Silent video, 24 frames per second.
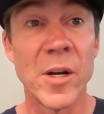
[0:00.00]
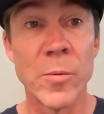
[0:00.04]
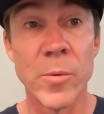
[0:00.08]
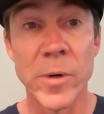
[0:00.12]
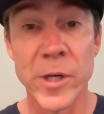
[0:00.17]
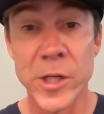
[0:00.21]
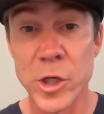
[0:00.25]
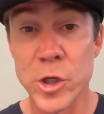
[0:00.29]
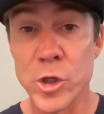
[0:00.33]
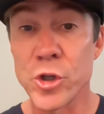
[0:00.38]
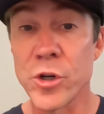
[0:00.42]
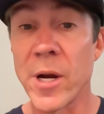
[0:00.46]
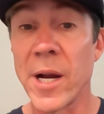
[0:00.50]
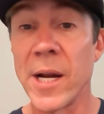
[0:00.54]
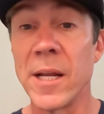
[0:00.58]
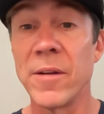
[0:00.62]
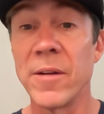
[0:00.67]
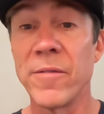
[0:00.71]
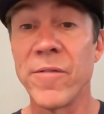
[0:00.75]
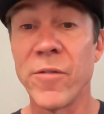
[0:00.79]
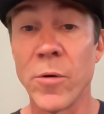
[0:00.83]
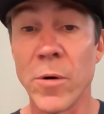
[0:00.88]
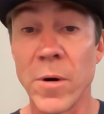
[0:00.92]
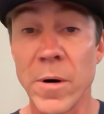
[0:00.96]
when you're
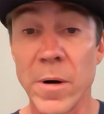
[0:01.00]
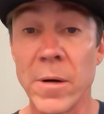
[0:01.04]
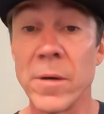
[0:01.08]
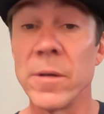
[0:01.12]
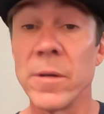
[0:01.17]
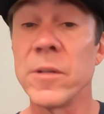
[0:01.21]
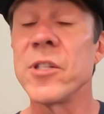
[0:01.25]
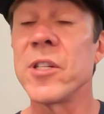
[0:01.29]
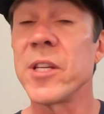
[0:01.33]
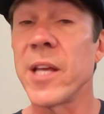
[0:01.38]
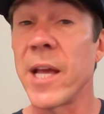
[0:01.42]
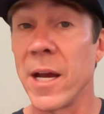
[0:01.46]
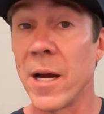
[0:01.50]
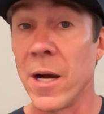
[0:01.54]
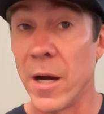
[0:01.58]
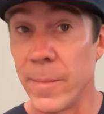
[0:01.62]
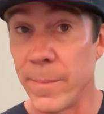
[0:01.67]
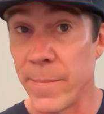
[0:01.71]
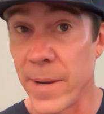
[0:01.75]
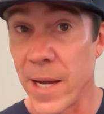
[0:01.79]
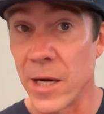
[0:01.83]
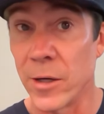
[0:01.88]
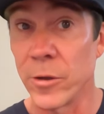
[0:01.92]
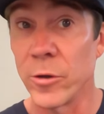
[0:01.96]
training for, say, an
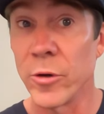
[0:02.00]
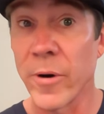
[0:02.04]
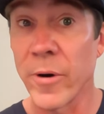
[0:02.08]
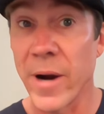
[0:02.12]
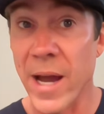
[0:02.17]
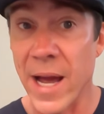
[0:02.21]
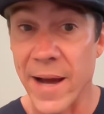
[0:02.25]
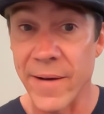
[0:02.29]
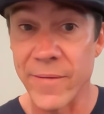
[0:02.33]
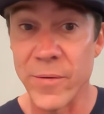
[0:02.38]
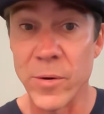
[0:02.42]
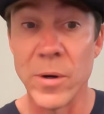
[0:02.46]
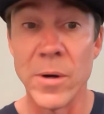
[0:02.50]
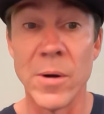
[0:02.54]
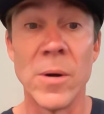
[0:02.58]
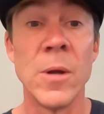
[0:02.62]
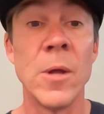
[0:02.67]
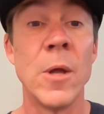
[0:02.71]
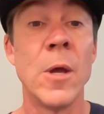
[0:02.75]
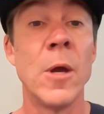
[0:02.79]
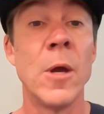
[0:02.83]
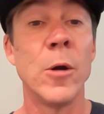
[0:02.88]
unbound gravel,